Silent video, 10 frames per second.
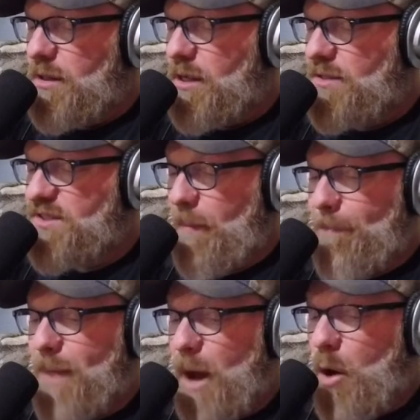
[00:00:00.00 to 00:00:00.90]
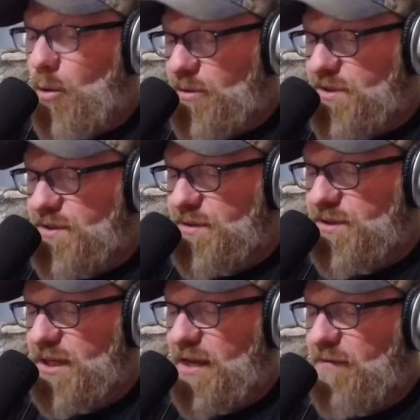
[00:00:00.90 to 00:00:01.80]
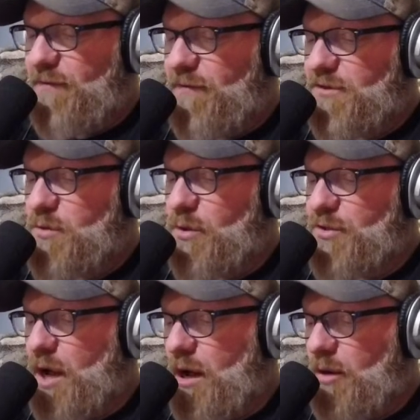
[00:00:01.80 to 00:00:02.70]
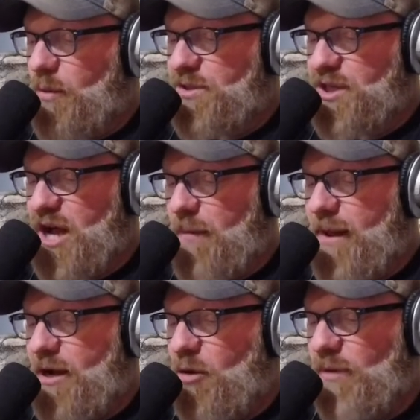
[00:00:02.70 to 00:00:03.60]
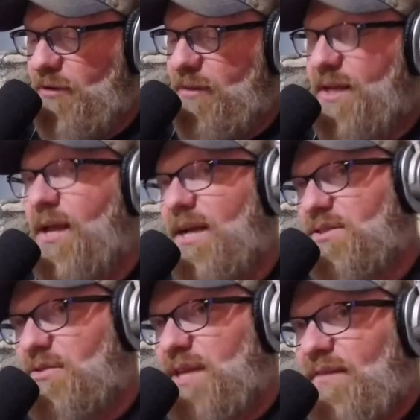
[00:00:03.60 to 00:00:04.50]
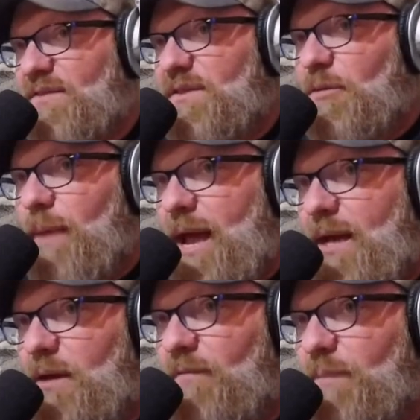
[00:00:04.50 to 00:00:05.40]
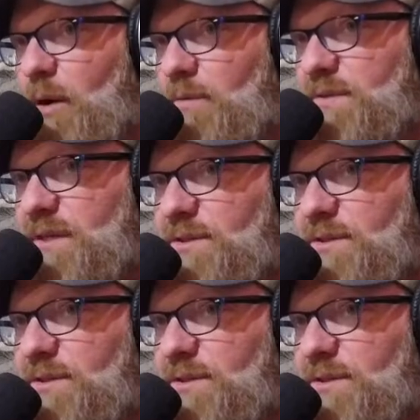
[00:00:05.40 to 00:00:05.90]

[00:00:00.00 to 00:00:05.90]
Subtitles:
some bones to give to her dog when she got back home later that night. So she had this little bag of bones that